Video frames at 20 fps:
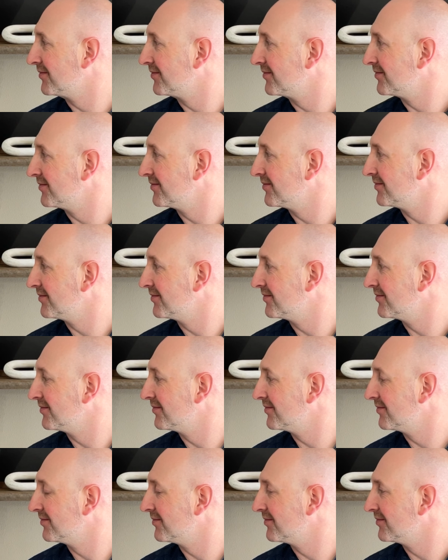
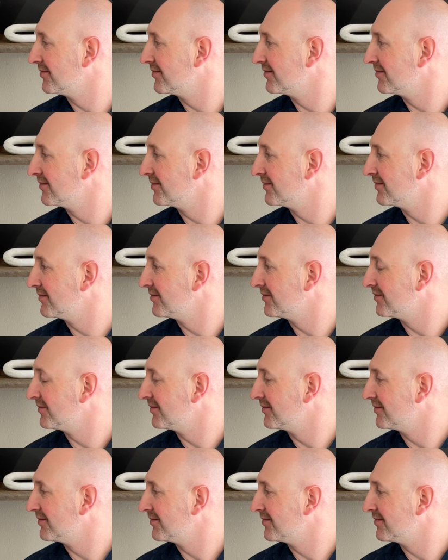
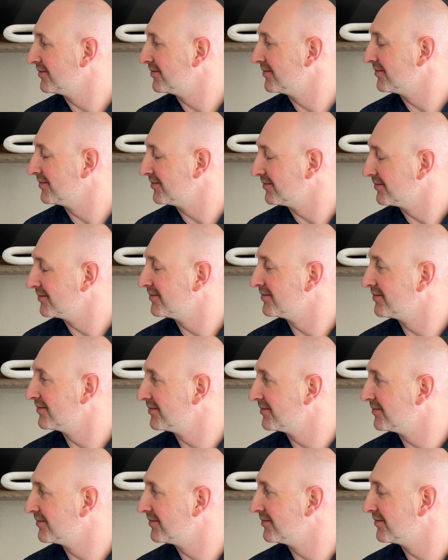
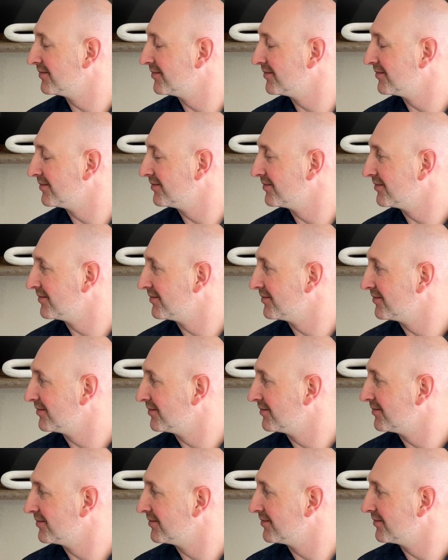
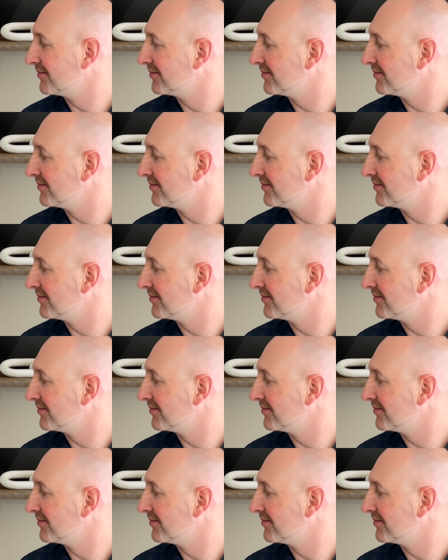(not speaking)